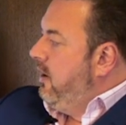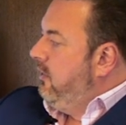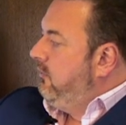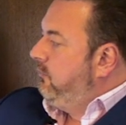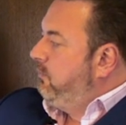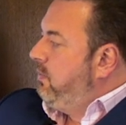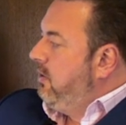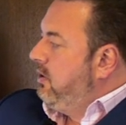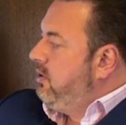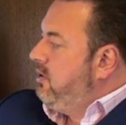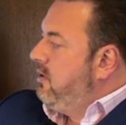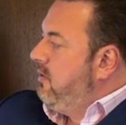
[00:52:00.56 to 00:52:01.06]

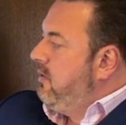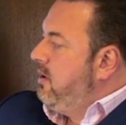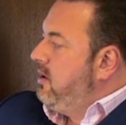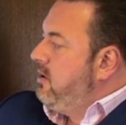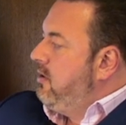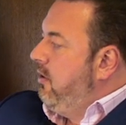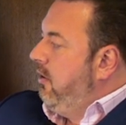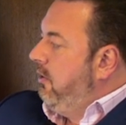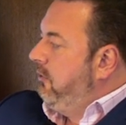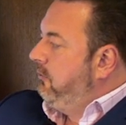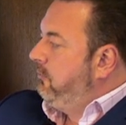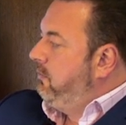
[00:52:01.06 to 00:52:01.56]
especially around
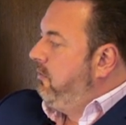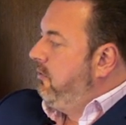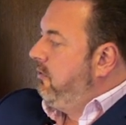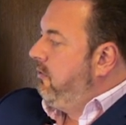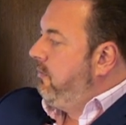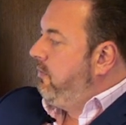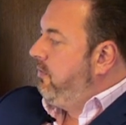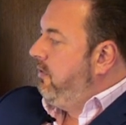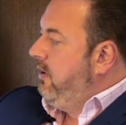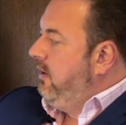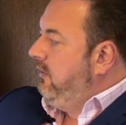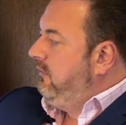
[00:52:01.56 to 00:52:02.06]
the
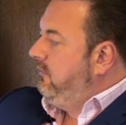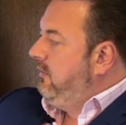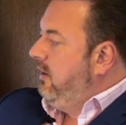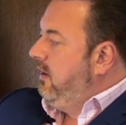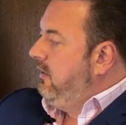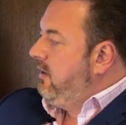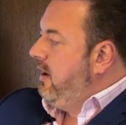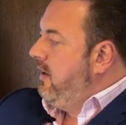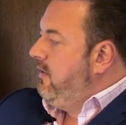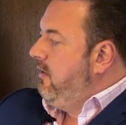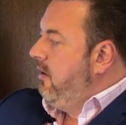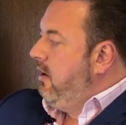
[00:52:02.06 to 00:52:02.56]
hospital
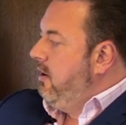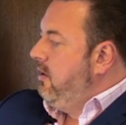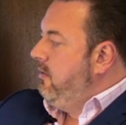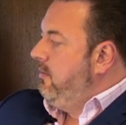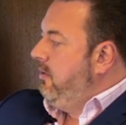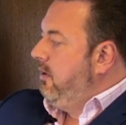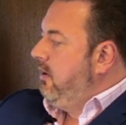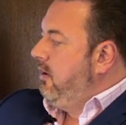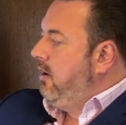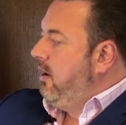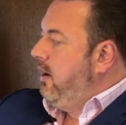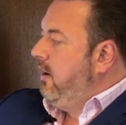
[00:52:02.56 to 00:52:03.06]
precinct, and Heidelberg